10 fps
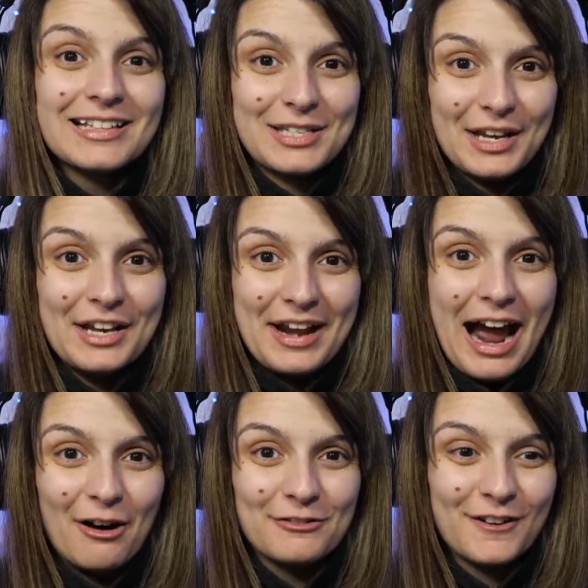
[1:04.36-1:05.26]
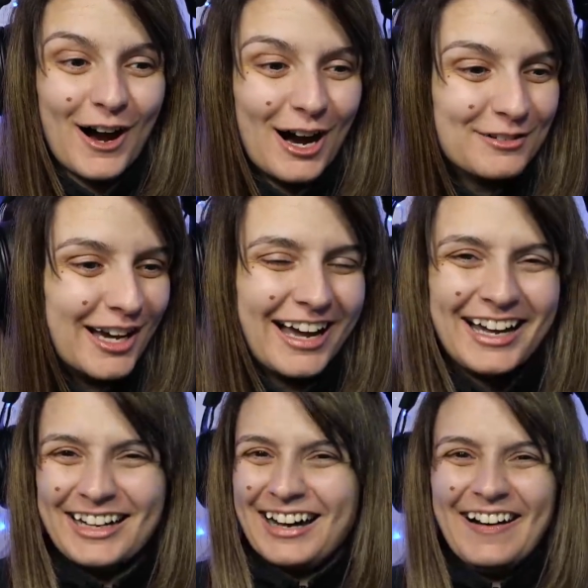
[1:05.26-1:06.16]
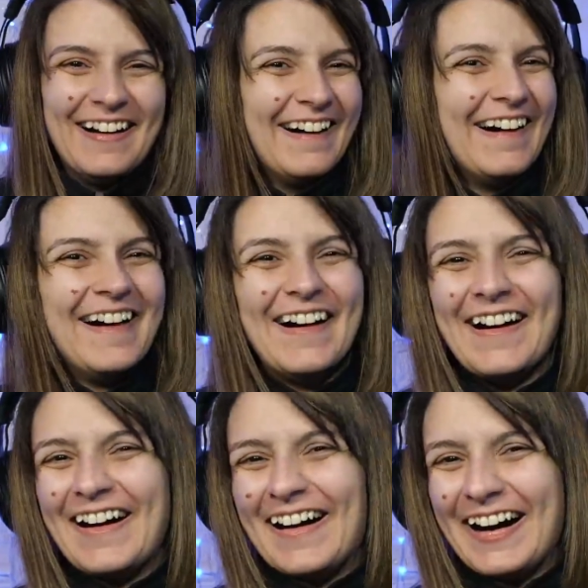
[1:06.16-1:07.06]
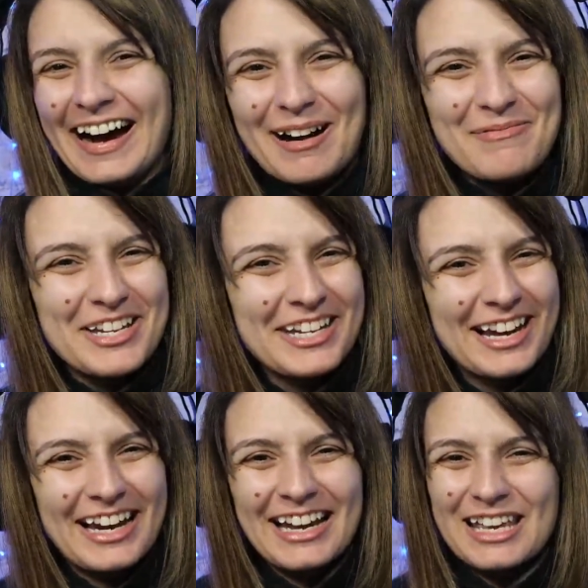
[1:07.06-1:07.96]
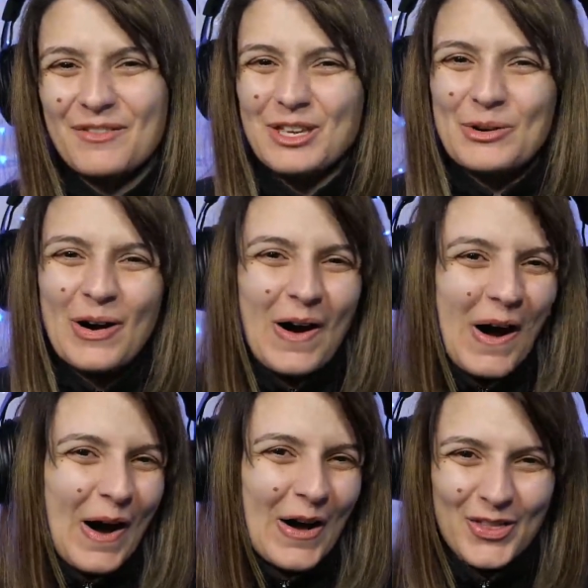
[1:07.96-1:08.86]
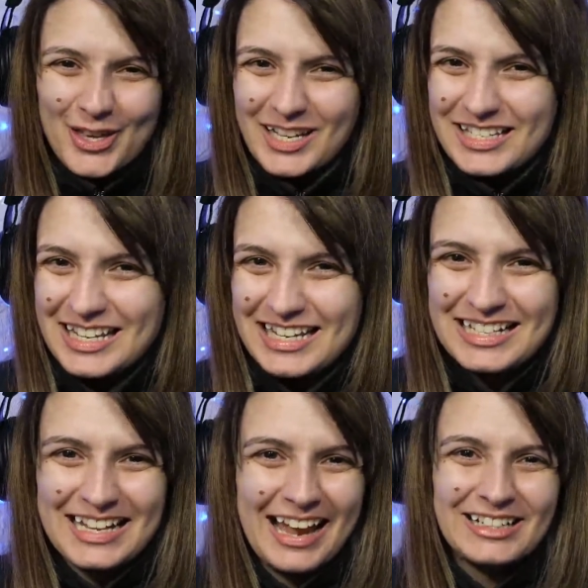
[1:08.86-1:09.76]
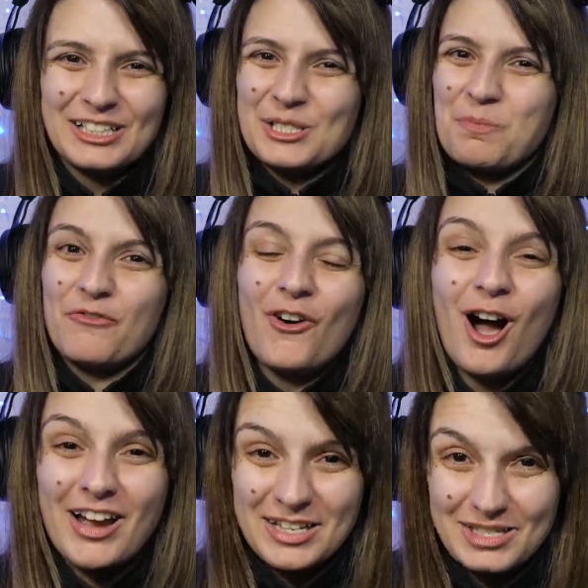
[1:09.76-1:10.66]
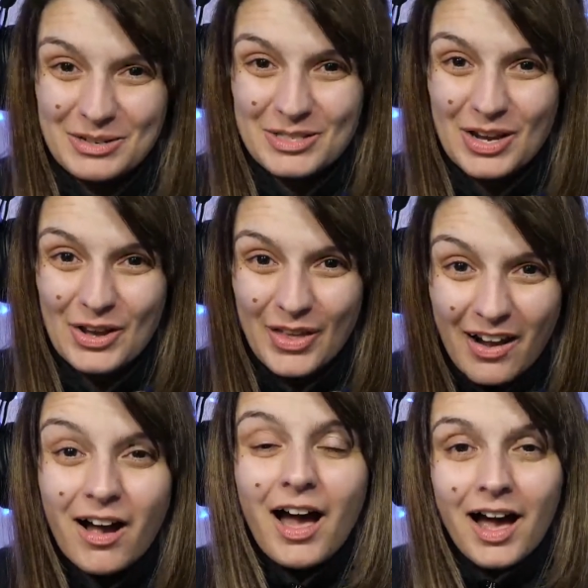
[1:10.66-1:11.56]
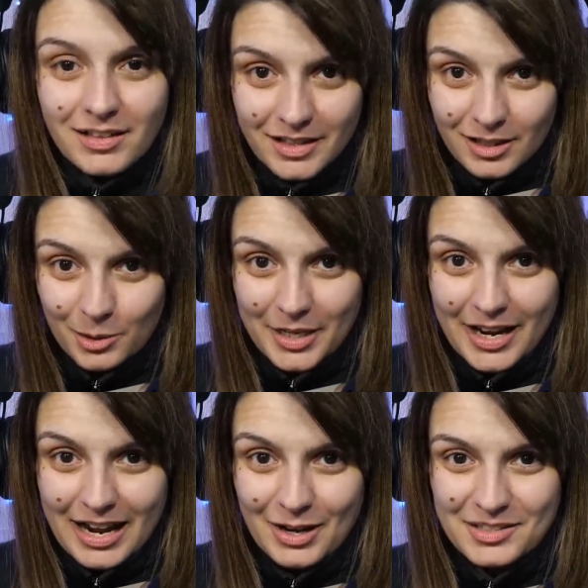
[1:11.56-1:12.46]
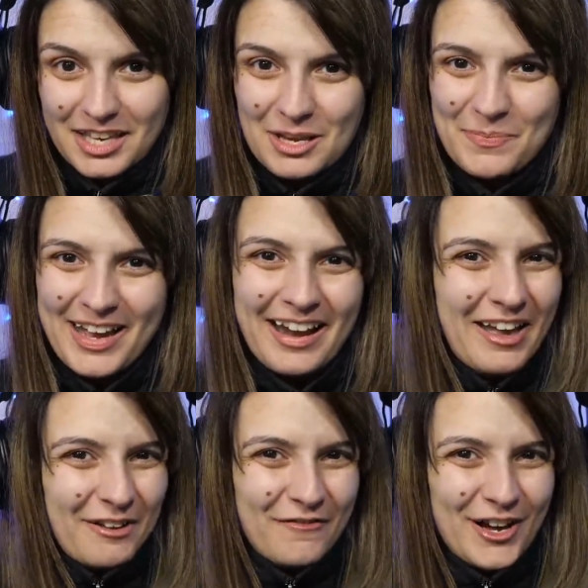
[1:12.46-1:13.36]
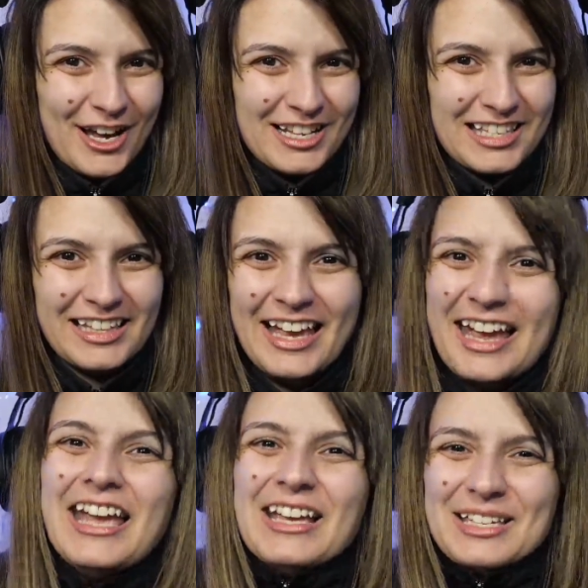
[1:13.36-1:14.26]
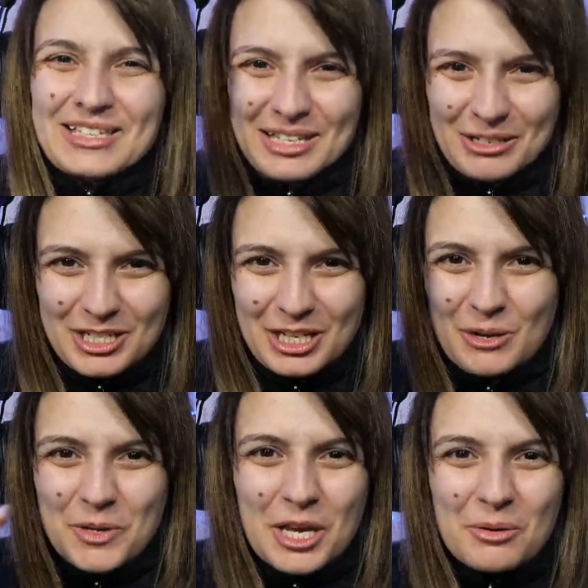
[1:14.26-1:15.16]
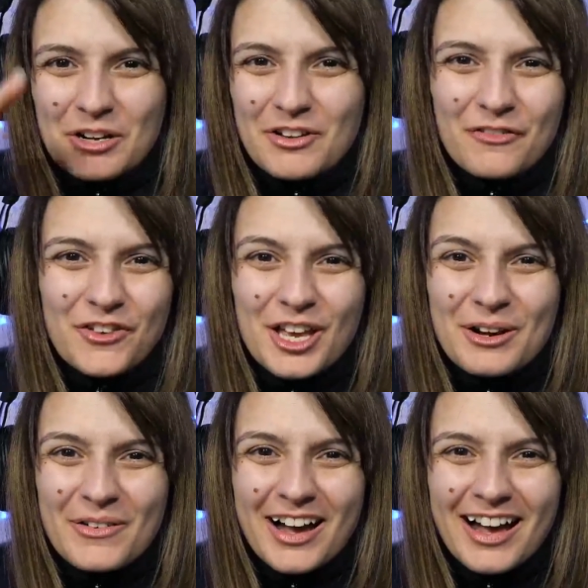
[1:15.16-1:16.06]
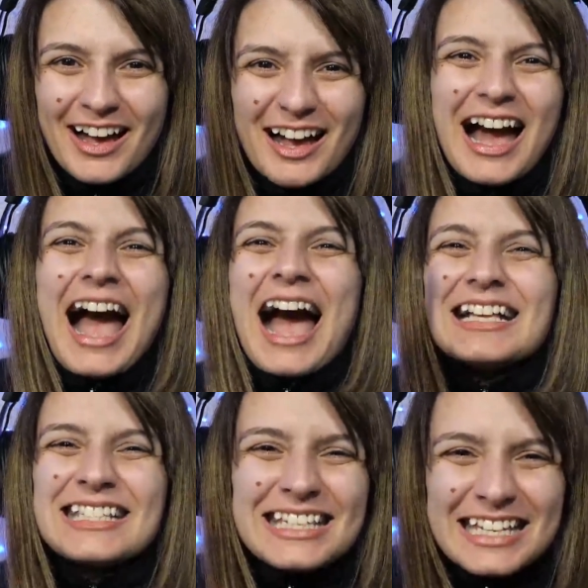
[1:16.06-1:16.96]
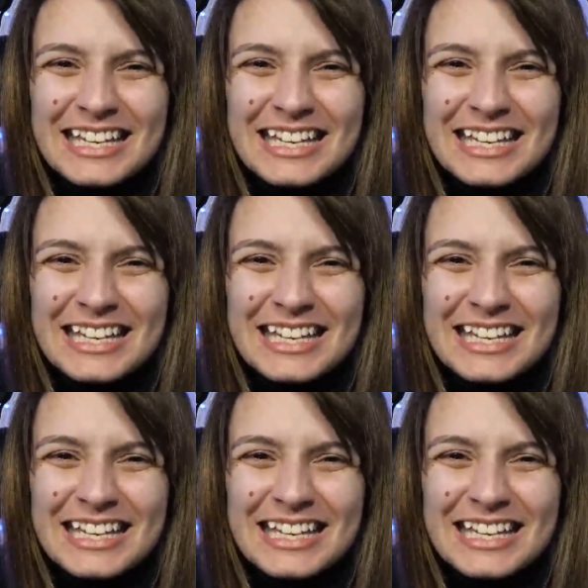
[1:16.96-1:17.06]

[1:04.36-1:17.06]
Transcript: turn out for her? Oh, I'm gonna give you all the details. Before I do so, though, a little bit of housekeeping. Firstly, YouTube human reviewer, I see